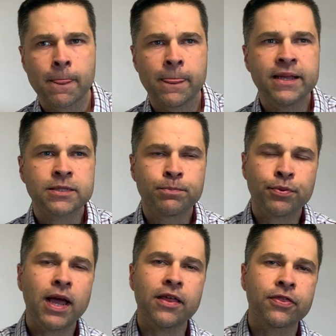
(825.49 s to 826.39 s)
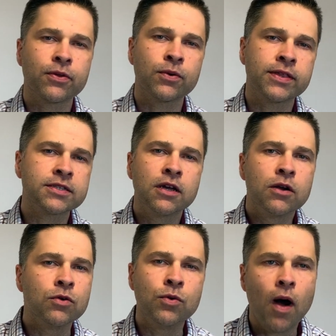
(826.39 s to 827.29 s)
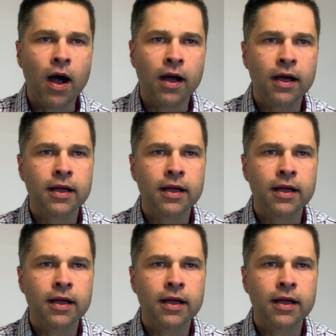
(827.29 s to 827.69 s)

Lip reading: This breath, or this ruach,